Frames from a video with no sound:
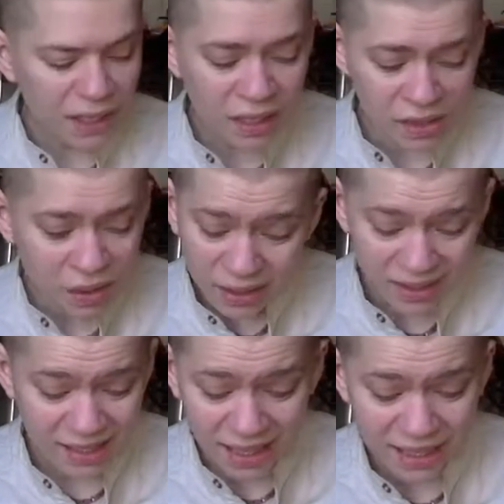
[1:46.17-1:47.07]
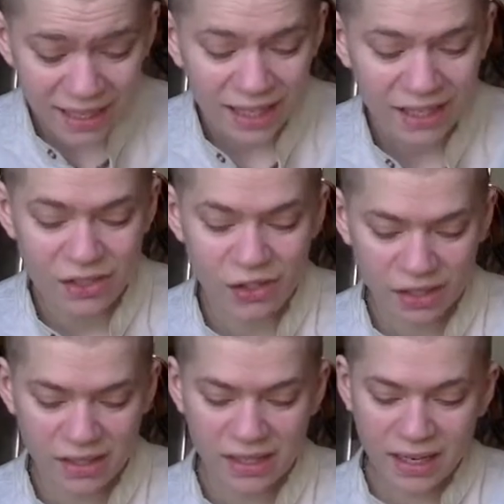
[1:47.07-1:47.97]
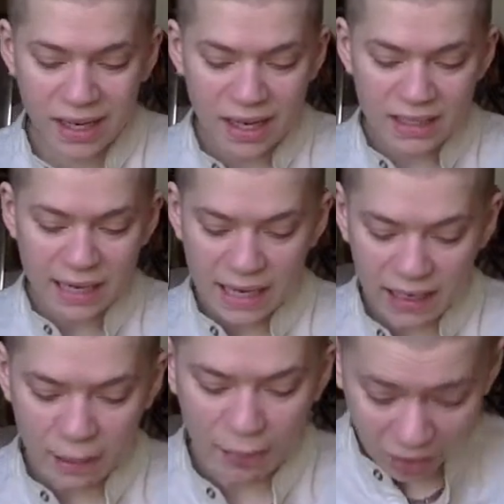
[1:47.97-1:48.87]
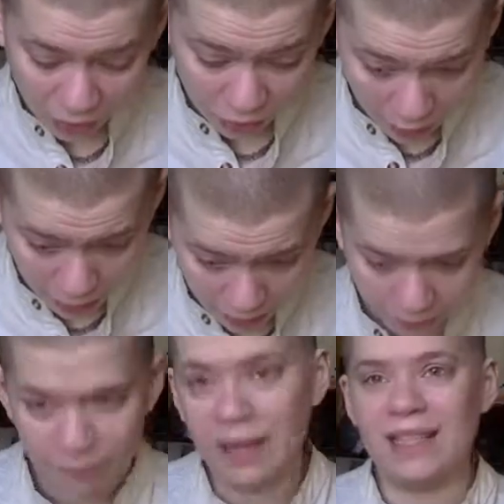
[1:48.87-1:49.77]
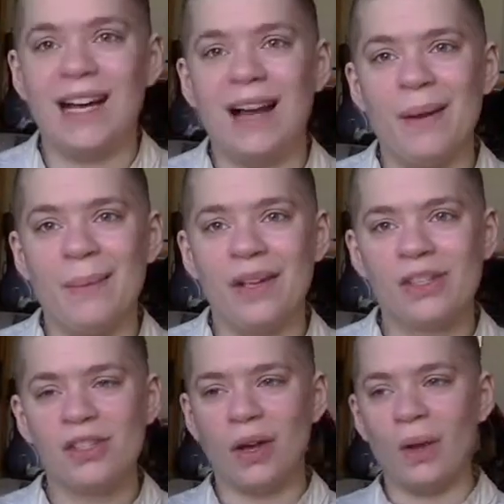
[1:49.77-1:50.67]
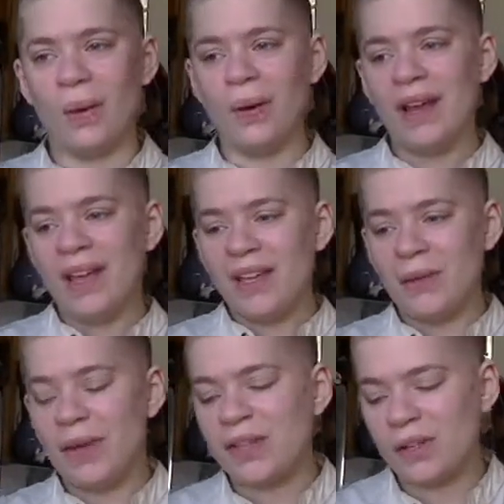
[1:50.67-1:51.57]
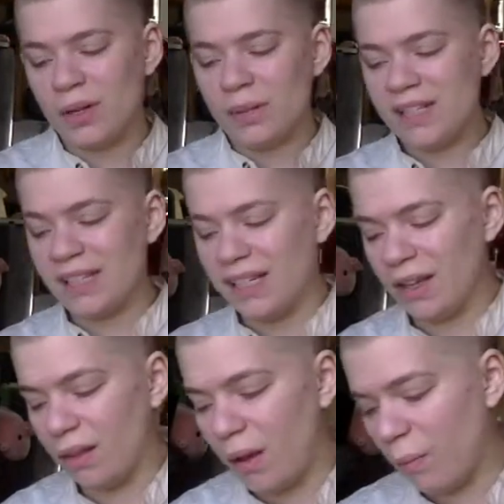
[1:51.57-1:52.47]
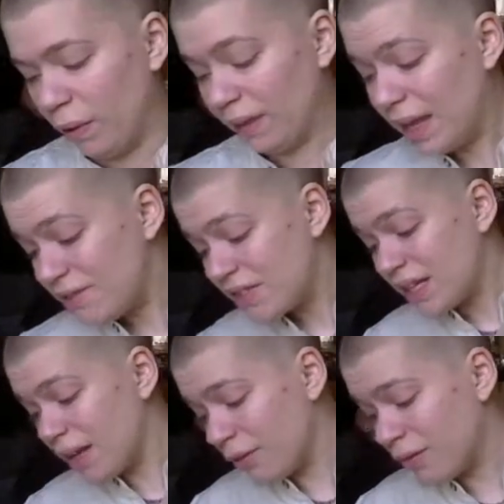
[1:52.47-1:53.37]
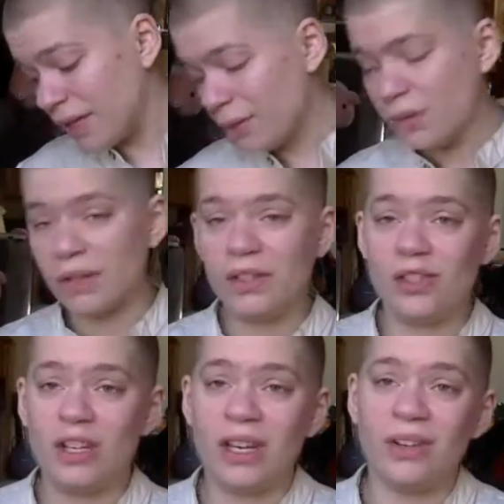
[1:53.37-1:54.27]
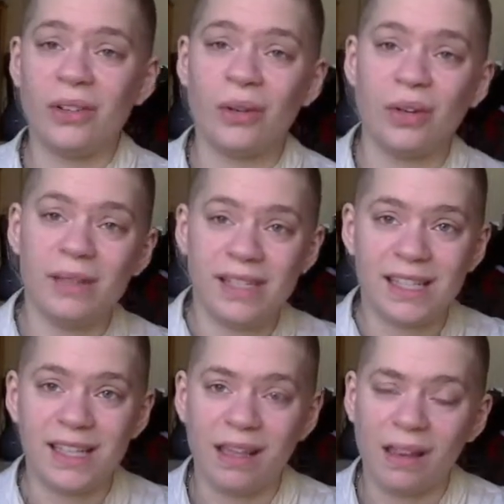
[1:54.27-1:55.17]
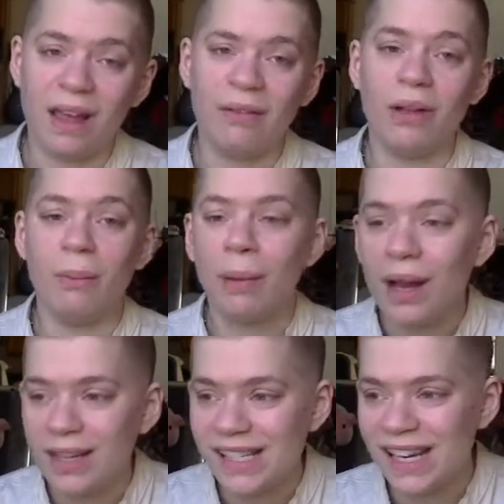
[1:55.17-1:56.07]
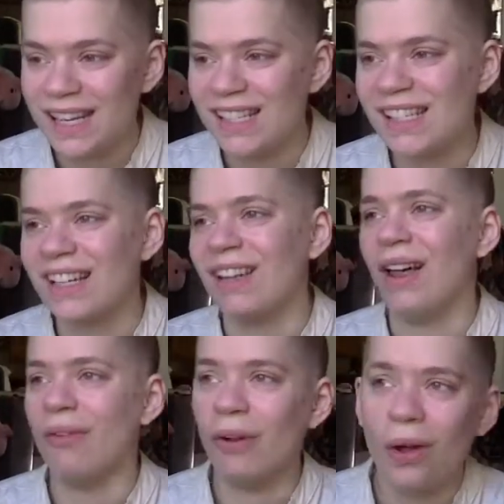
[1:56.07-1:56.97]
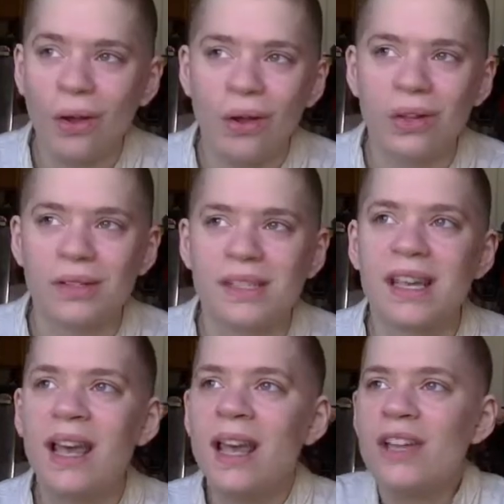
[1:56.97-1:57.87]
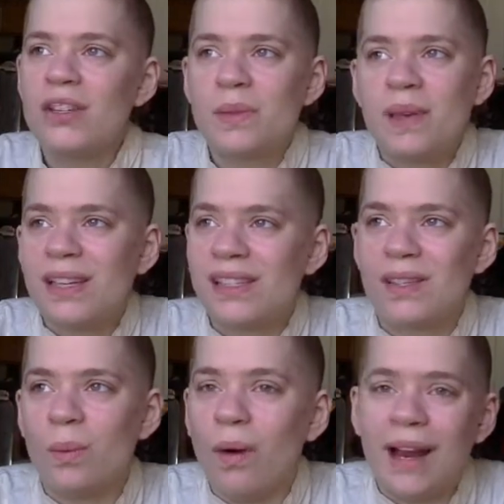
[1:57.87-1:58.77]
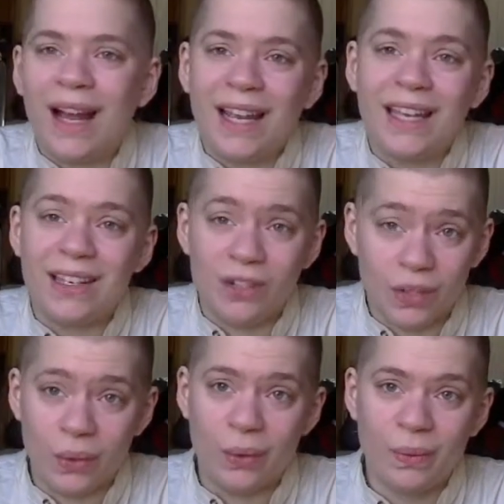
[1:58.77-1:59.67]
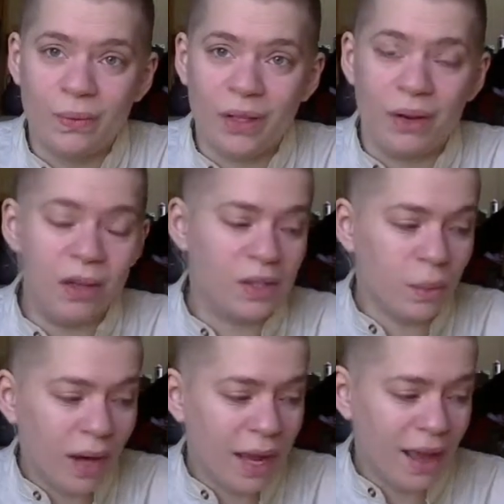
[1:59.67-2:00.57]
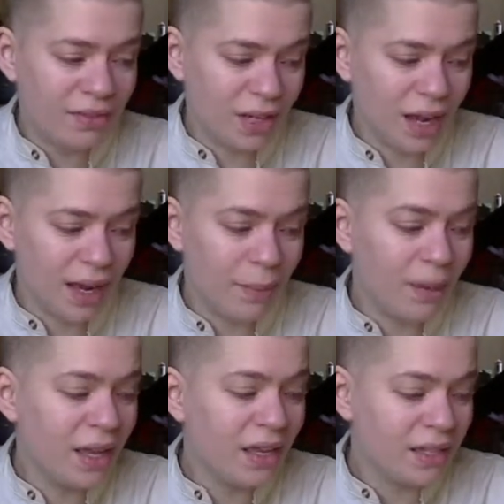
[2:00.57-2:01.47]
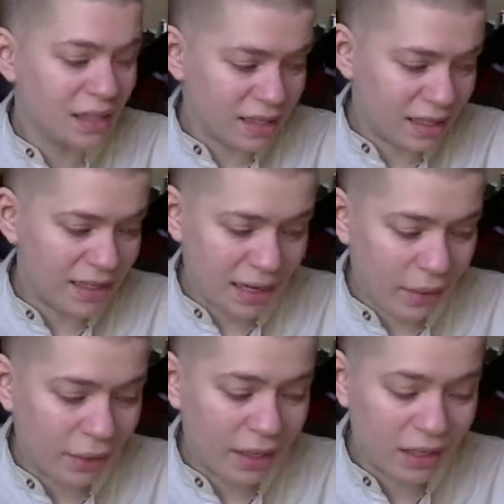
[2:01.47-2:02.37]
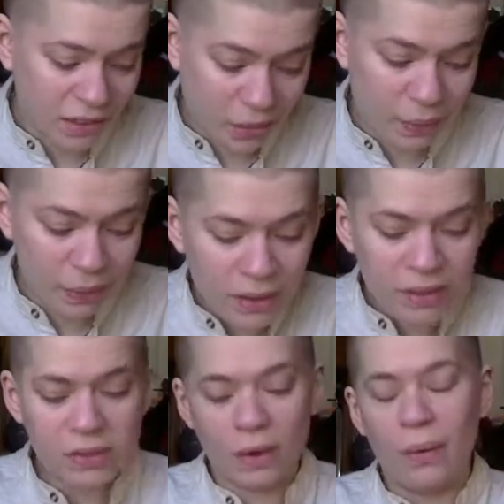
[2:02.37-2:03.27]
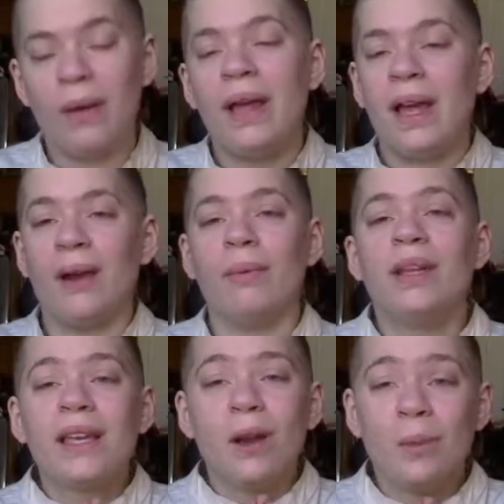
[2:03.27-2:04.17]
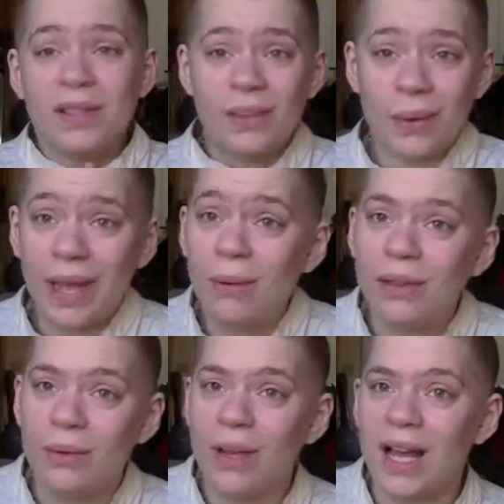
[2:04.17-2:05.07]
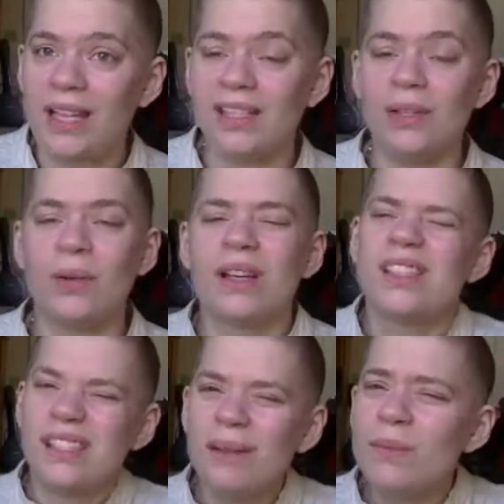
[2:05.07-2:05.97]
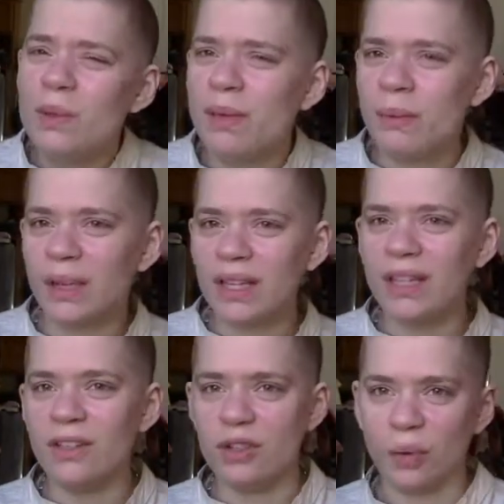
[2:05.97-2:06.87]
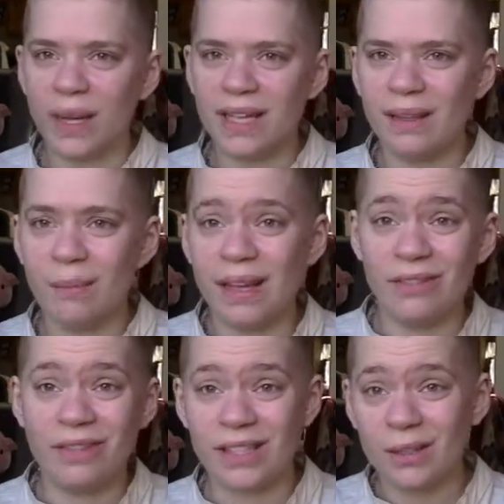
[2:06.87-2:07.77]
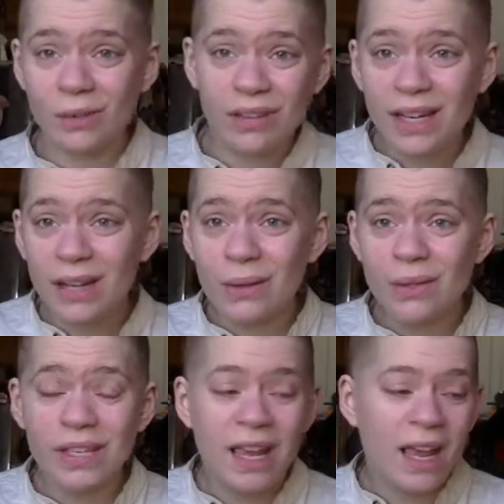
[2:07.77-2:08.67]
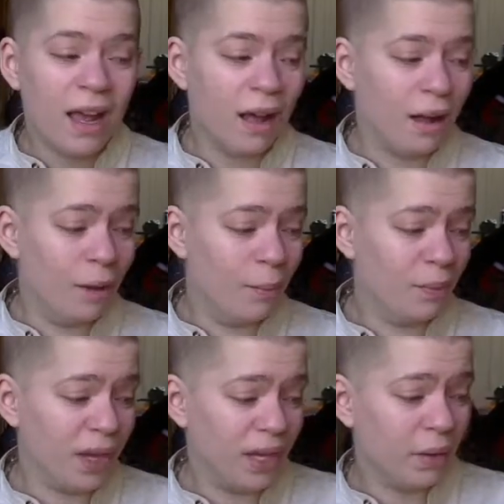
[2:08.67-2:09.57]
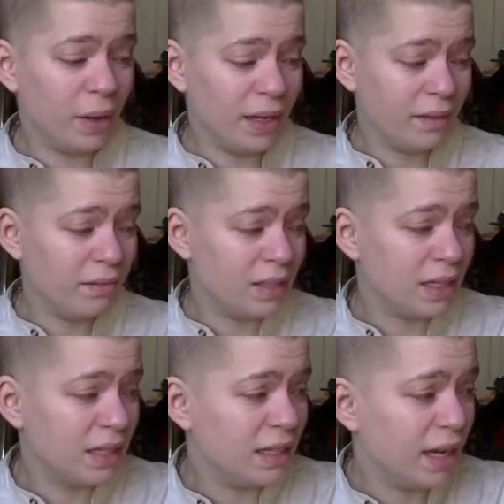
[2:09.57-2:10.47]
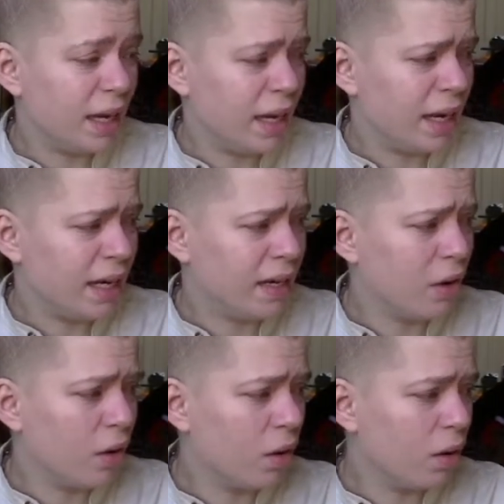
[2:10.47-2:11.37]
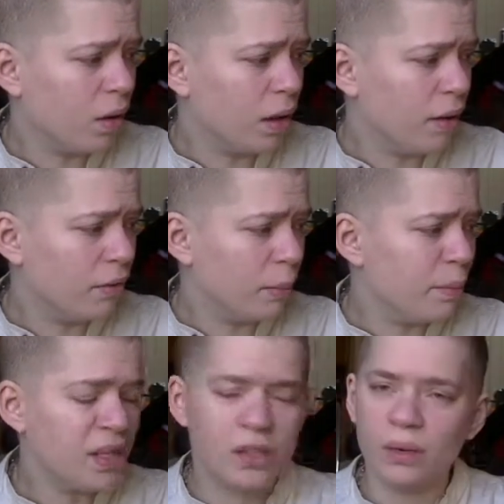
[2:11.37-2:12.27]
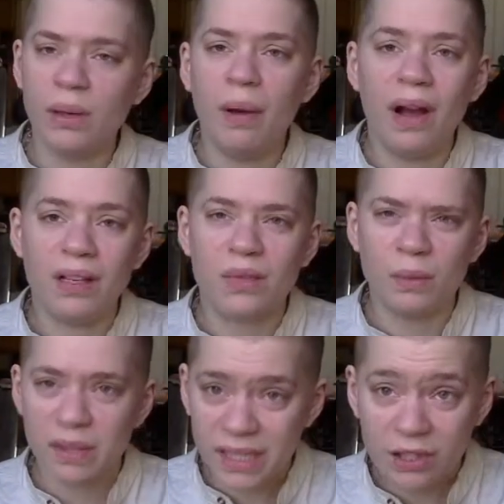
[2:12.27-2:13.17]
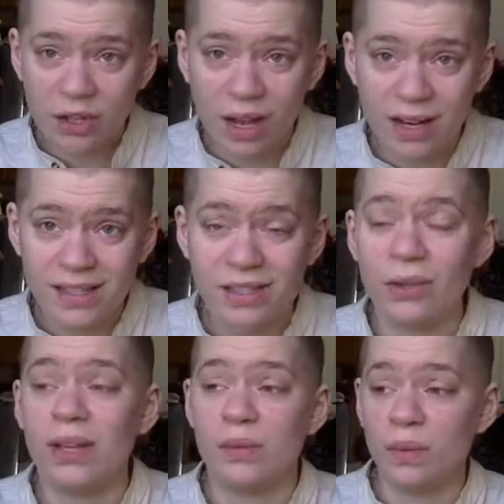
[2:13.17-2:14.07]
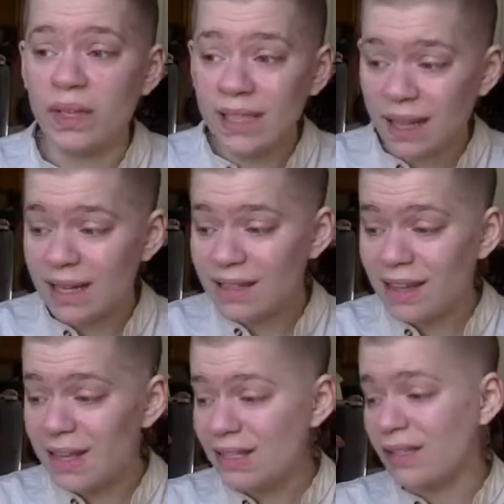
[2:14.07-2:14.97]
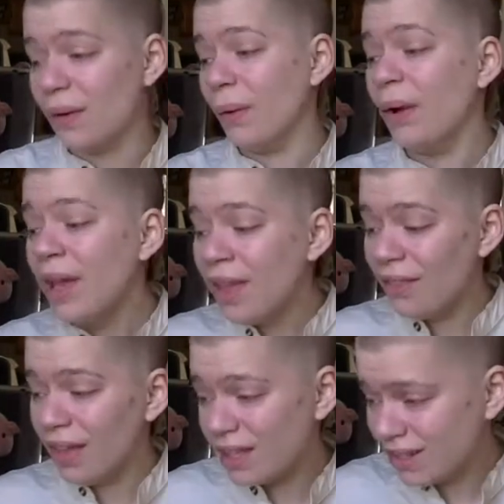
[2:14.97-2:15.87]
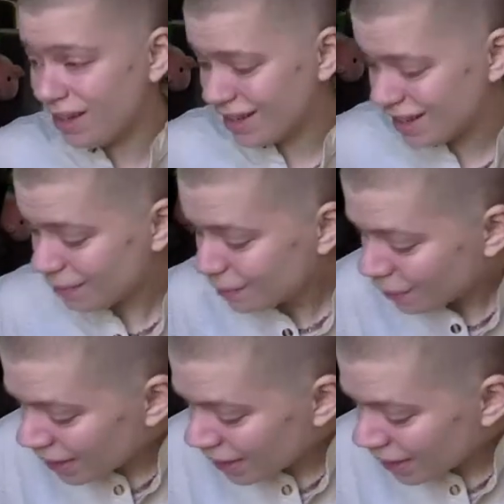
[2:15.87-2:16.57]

It's all exciting. It's just, taken up a lot of my time. So you guys are gonna be seeing a lot more lifestyle videos on this channel. You're gonna be seeing a lot of unboxings, a lot of hauls, just because it's what I can do you know, it's what I have time to sit down and do. So I really hope that's okay with you guys. You guys seem to be really enjoying the metaphysical videos. Um, I know I did a haul of a mystery box from Sage Goddess and you guys really liked that, so that's awesome.